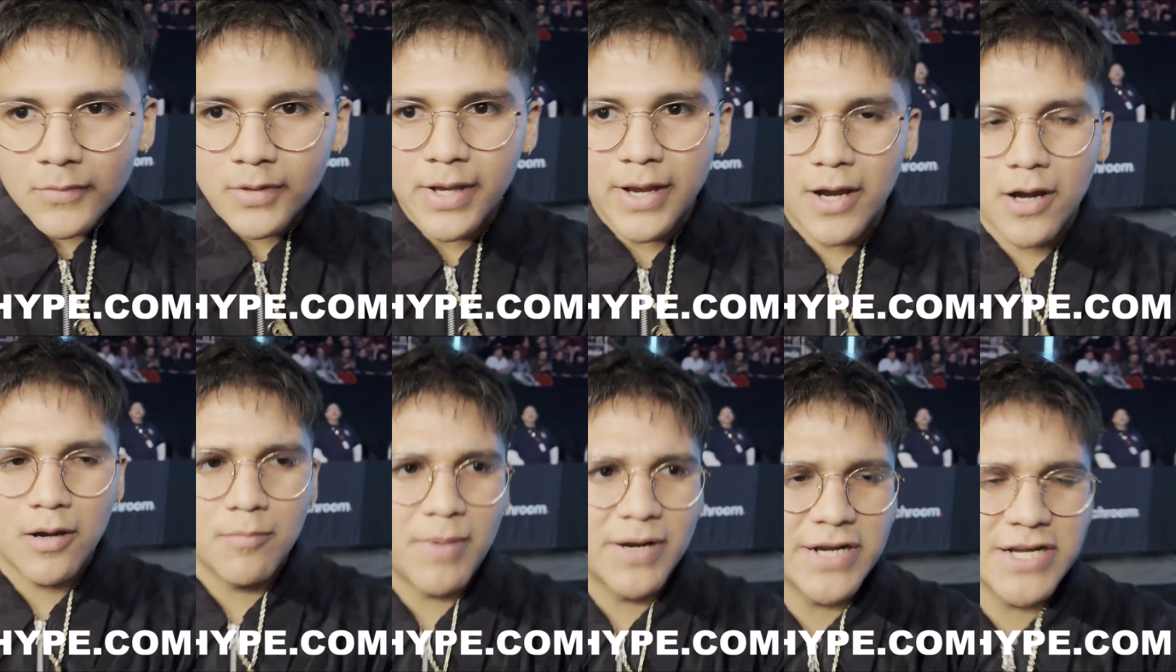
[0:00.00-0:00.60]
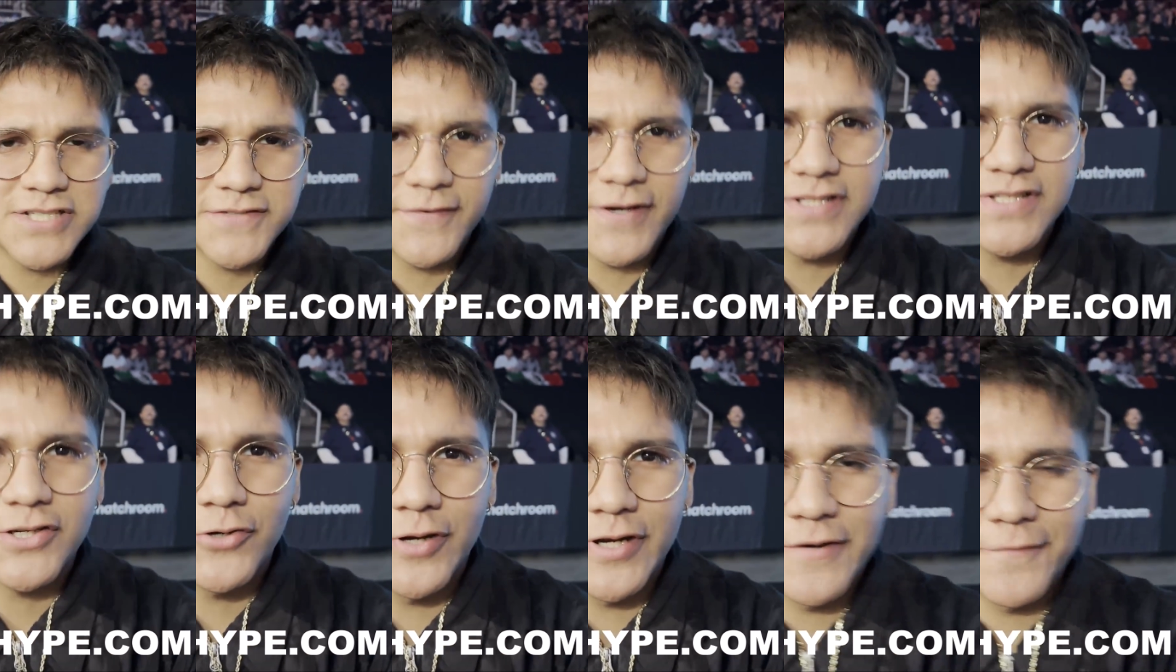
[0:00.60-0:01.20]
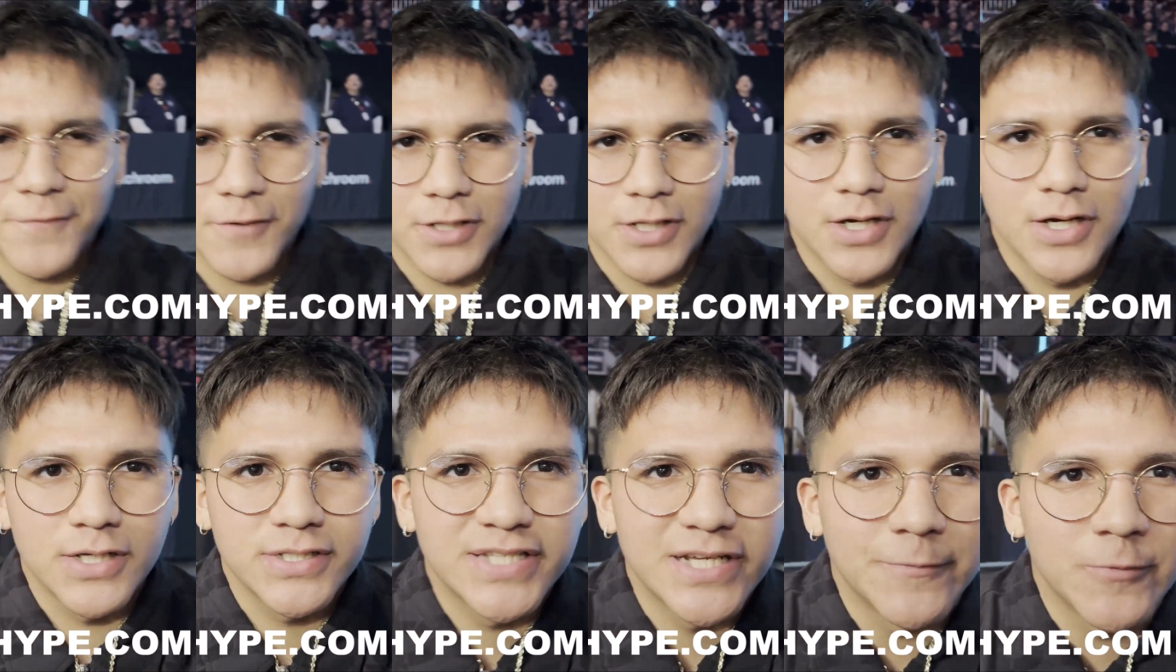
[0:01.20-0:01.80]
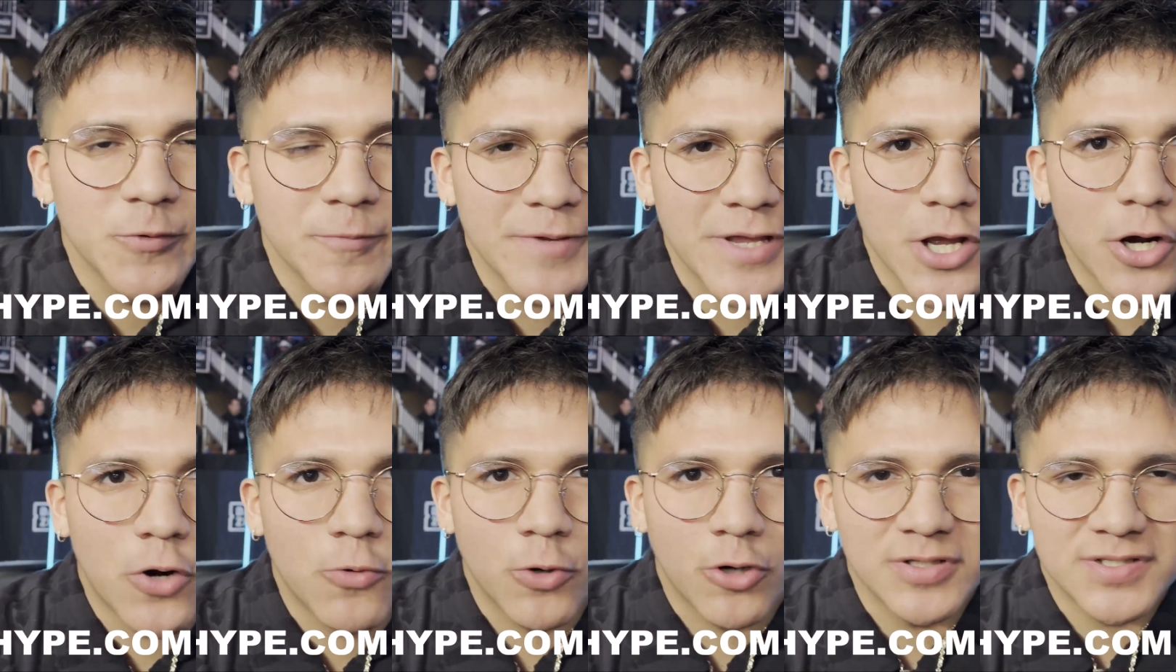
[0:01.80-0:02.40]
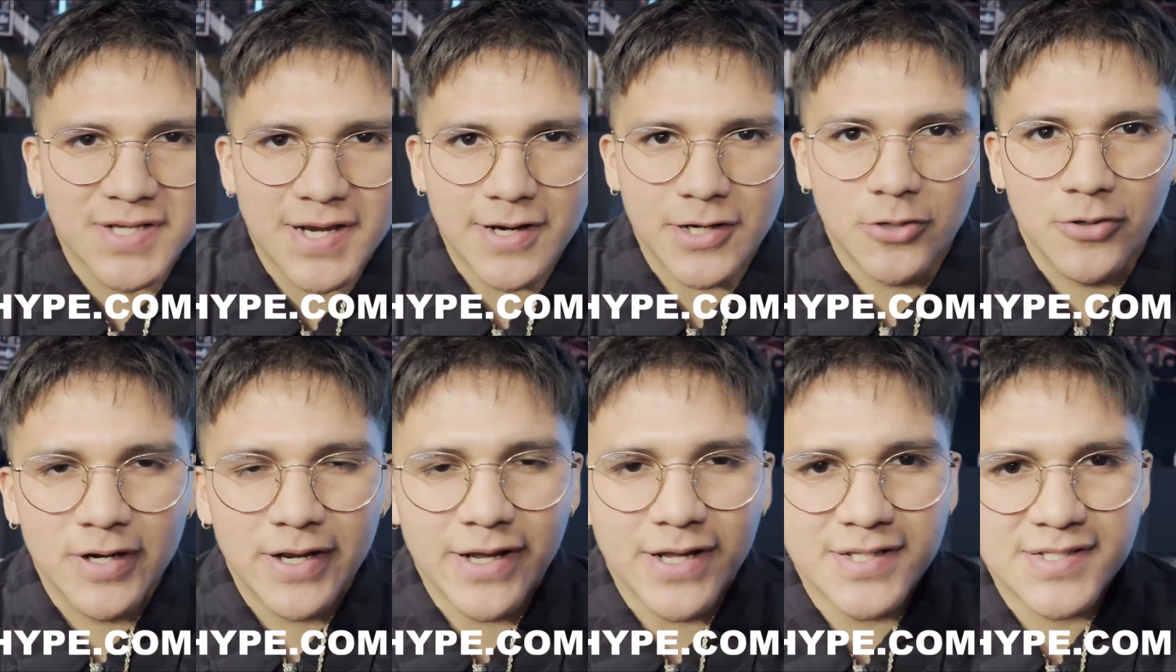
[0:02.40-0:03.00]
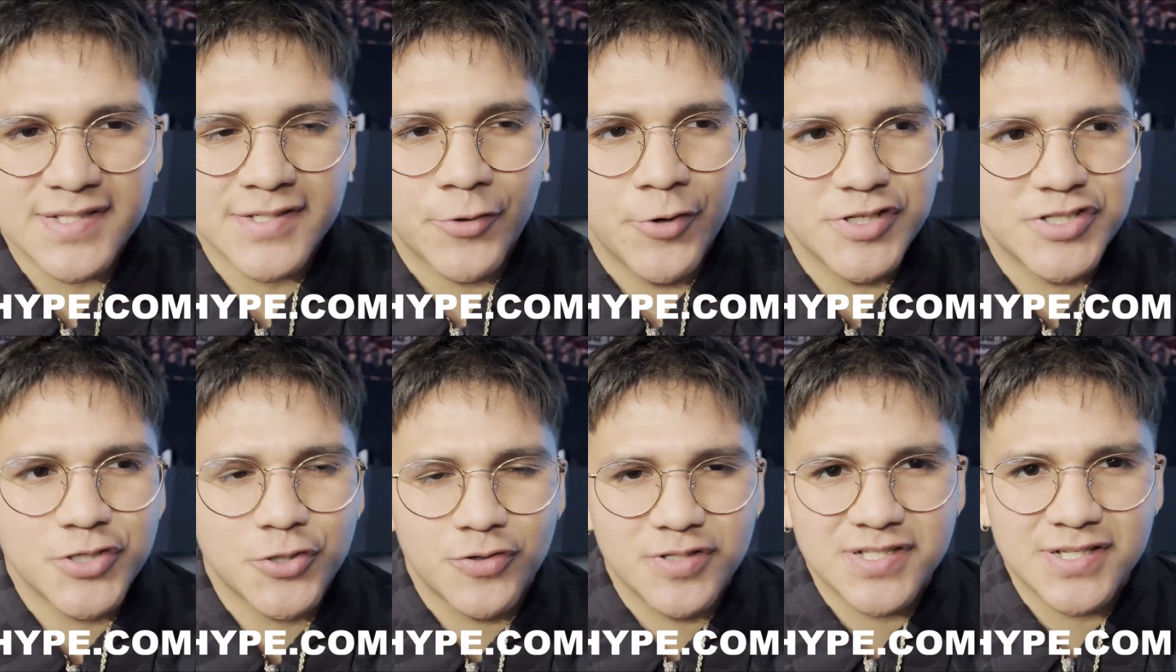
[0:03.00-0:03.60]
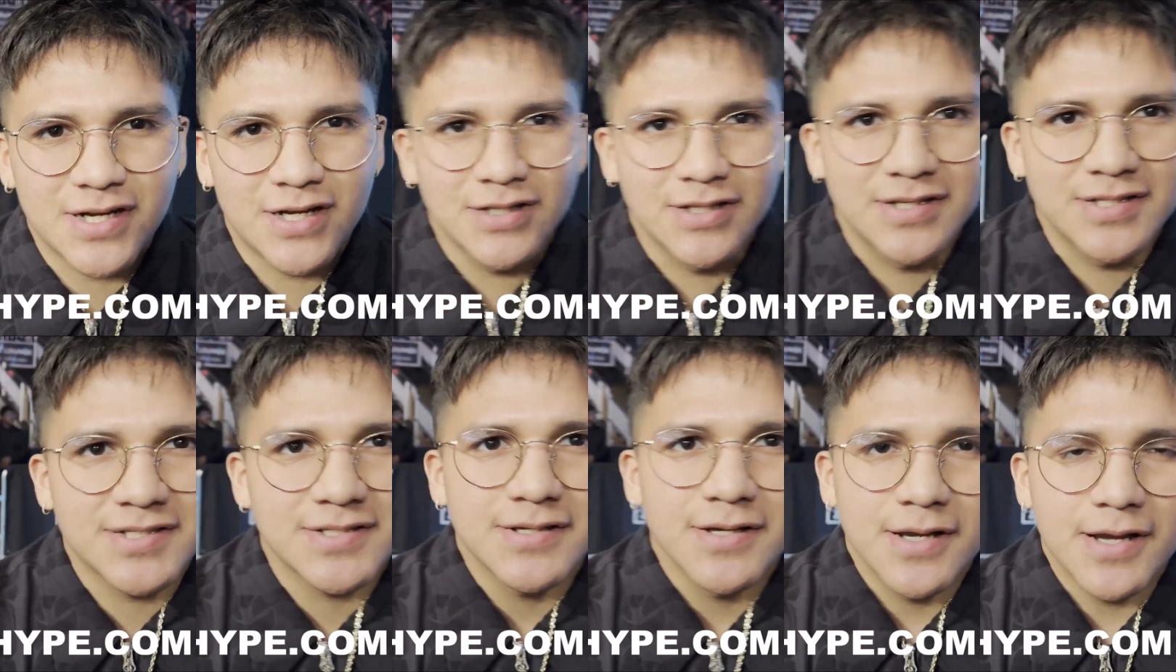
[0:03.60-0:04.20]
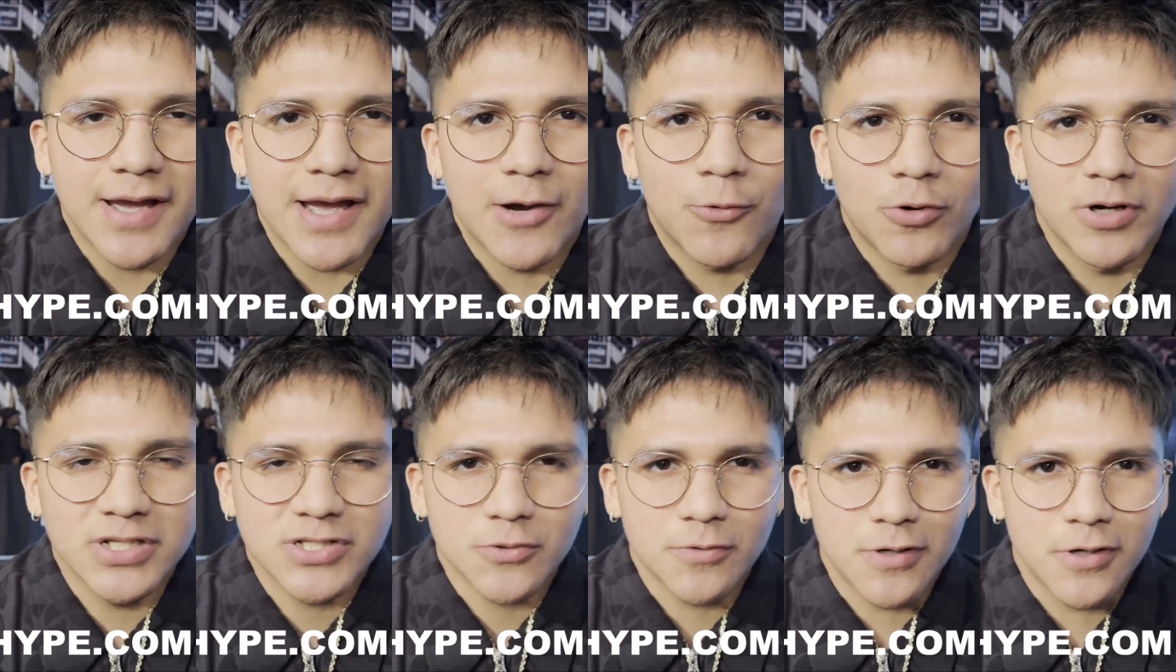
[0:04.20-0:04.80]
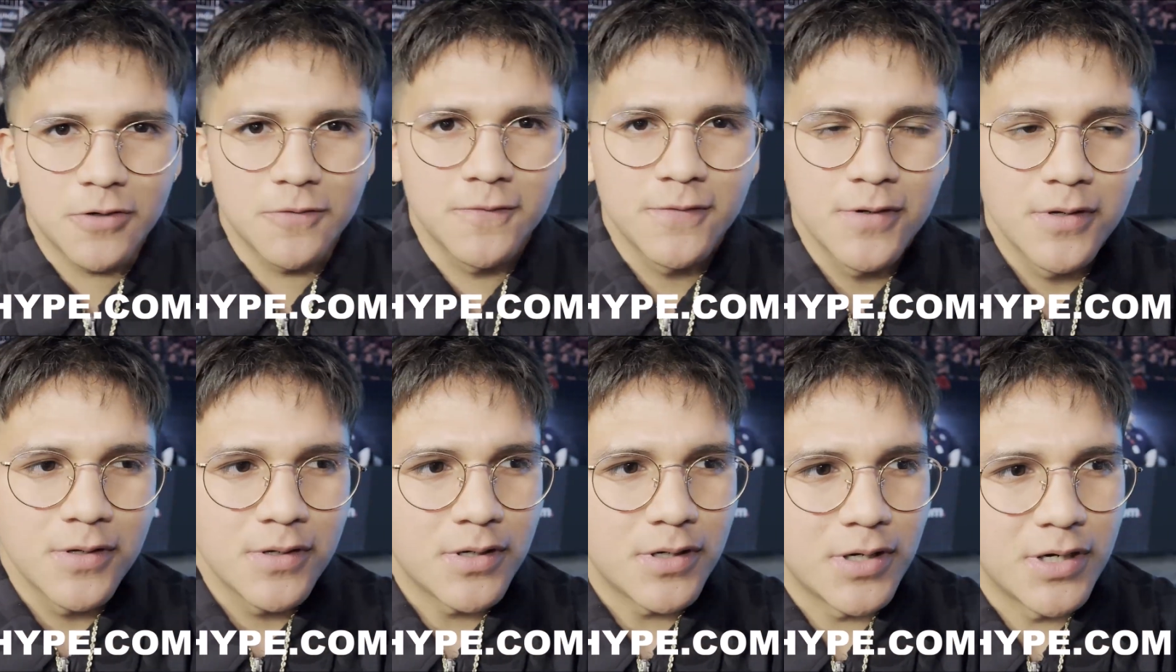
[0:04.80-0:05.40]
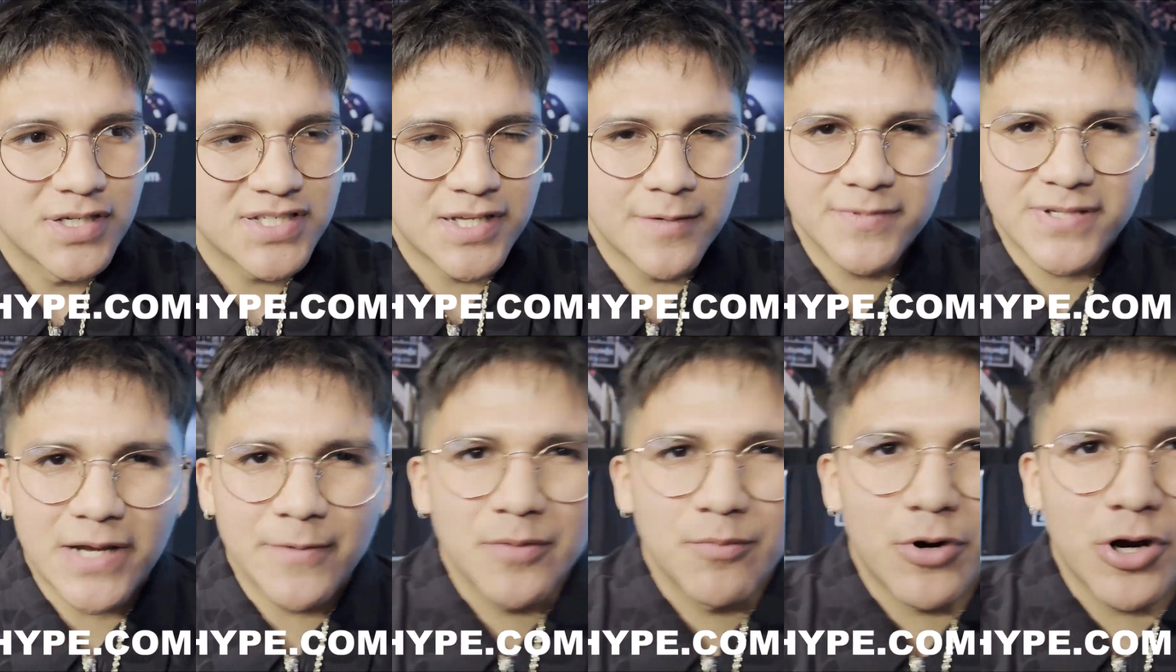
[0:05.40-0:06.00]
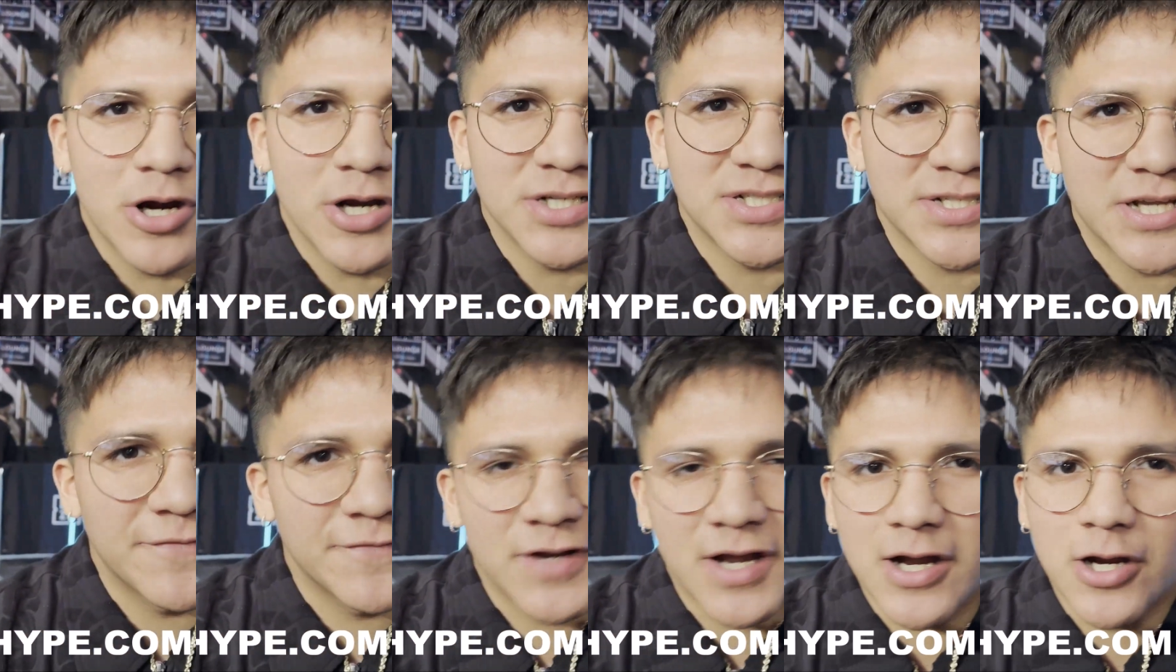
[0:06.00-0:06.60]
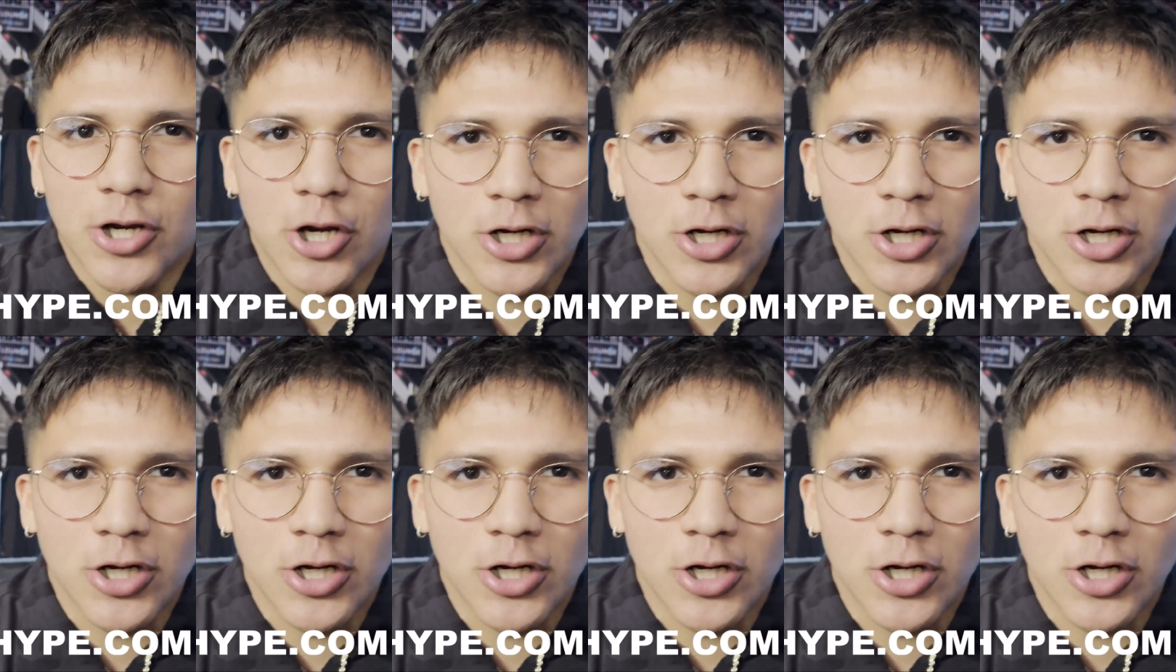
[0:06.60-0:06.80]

Yeah, my next fight's already for the WBO world title against Christian Gonzalez at 112 uh, sometime in March, if not